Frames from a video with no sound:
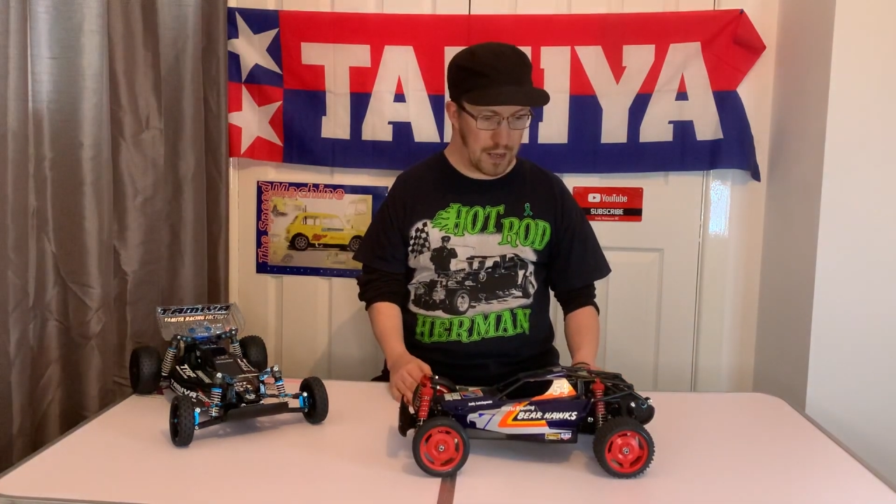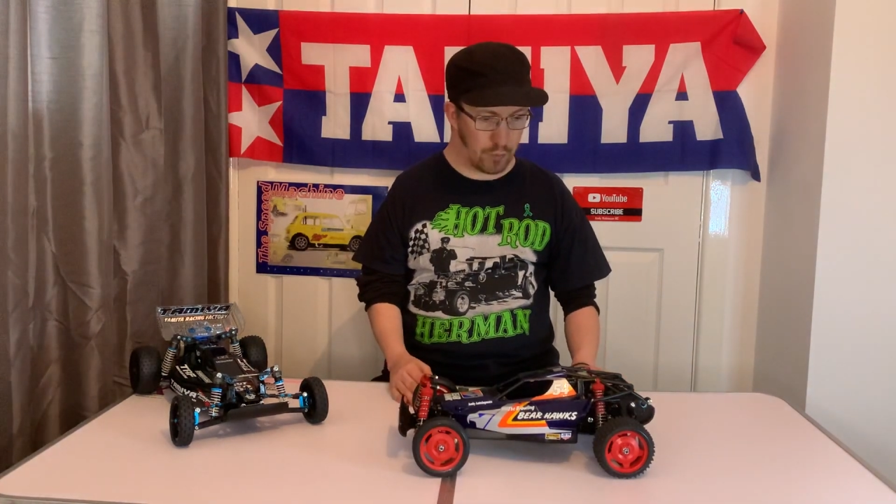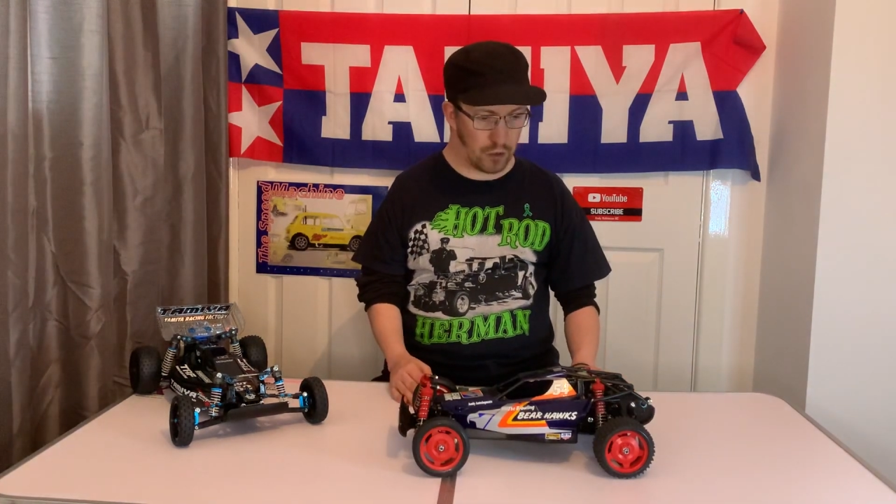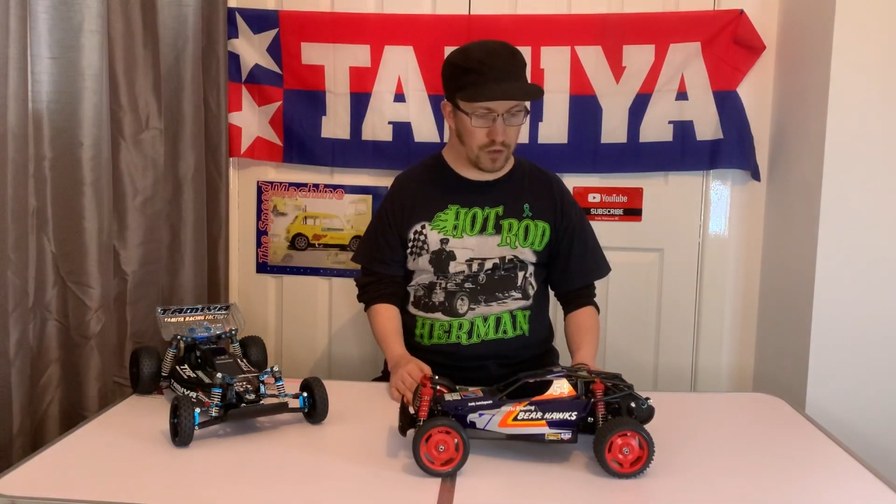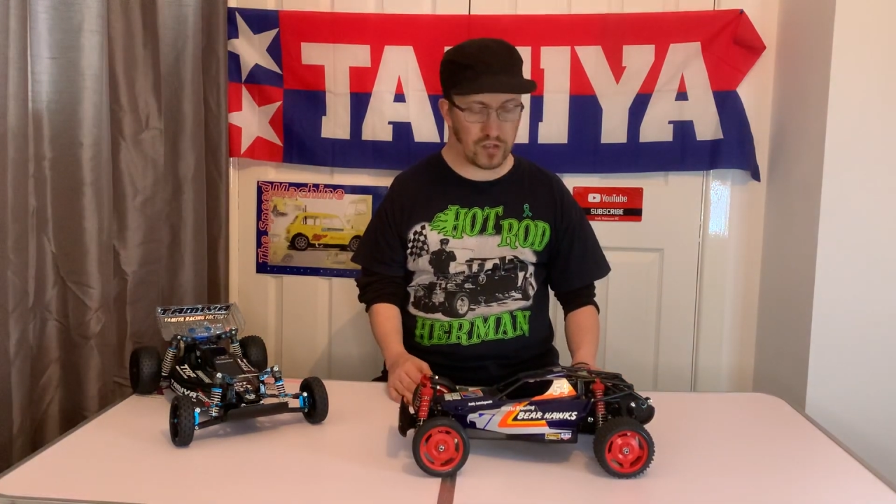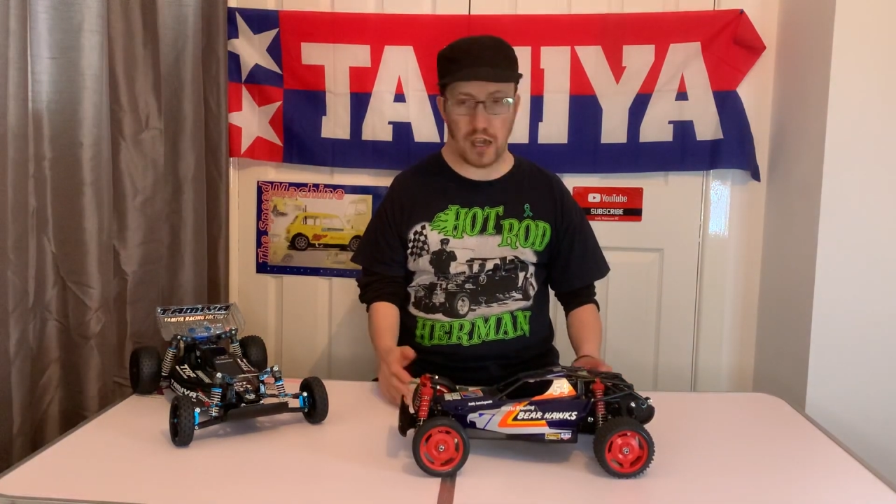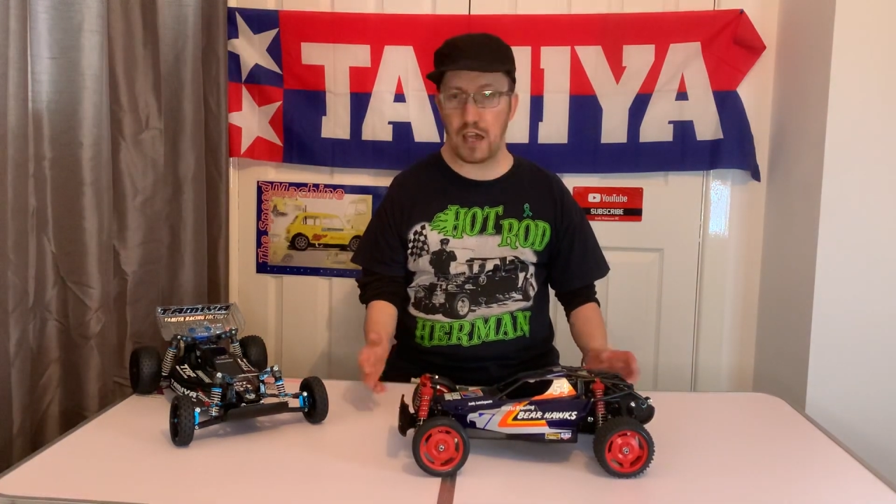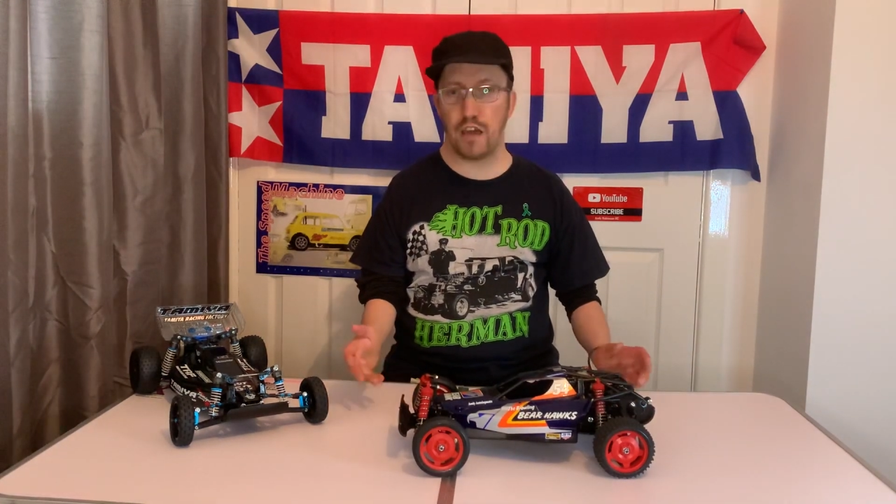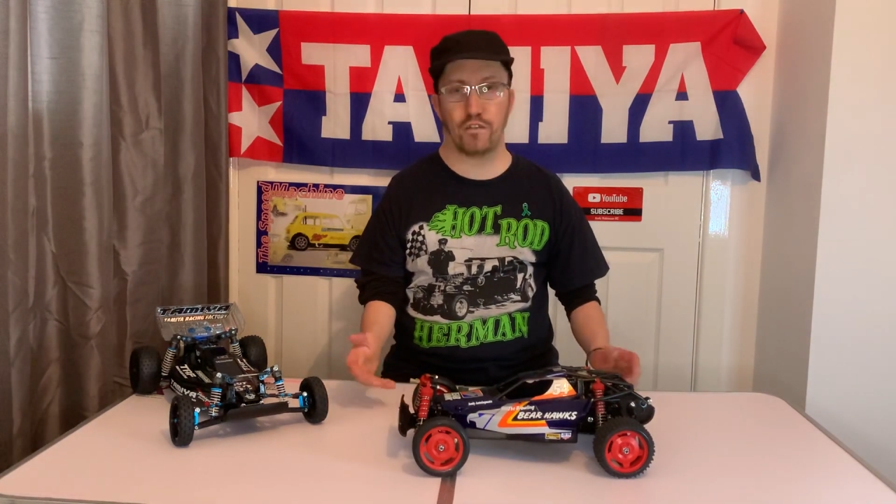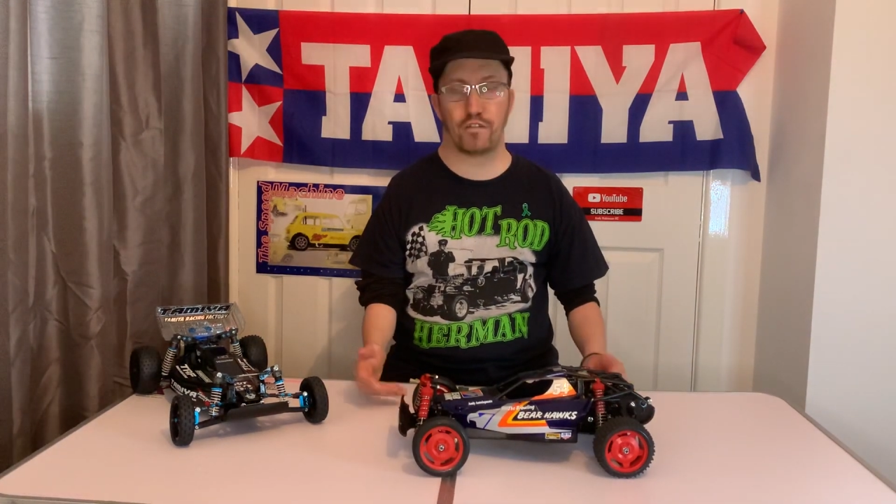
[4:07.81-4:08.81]
but as I say,
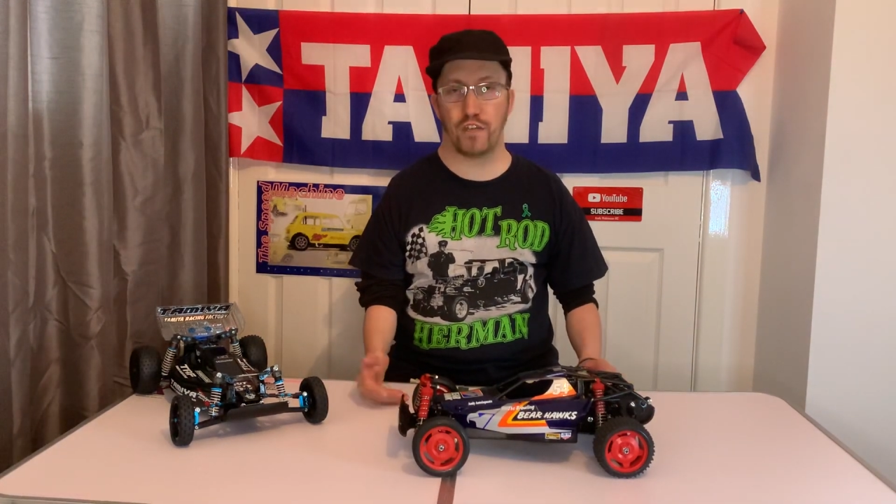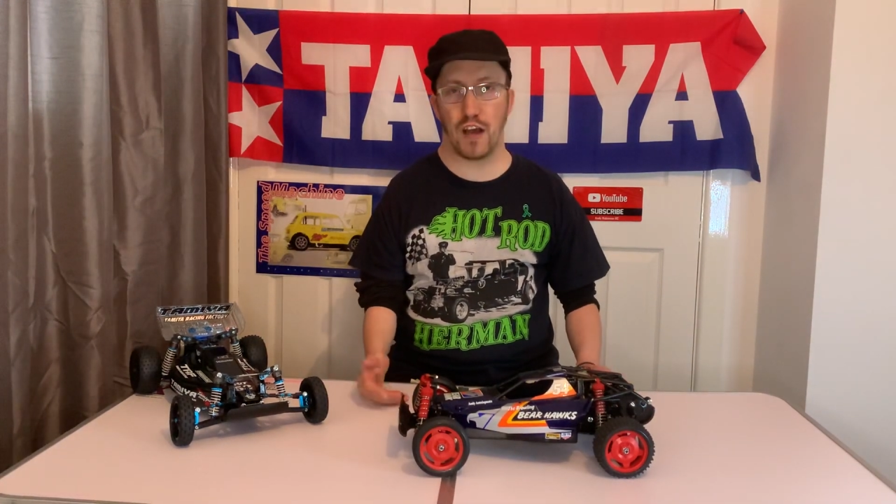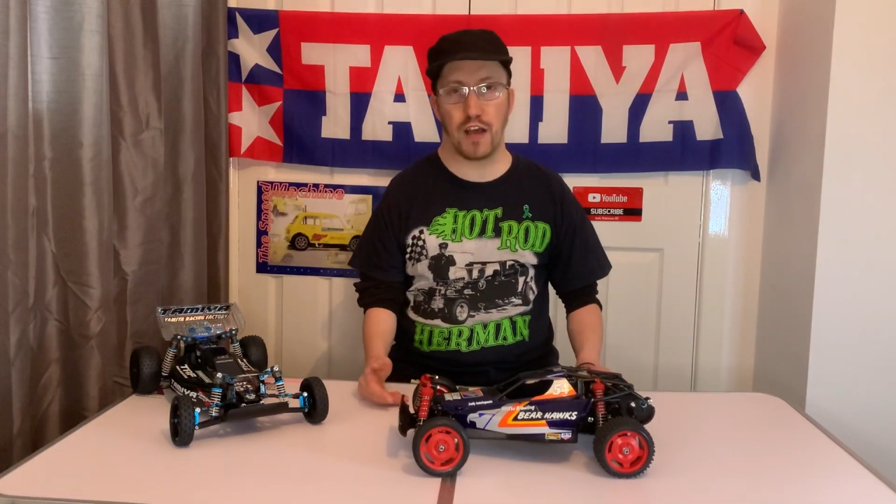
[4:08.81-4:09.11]
if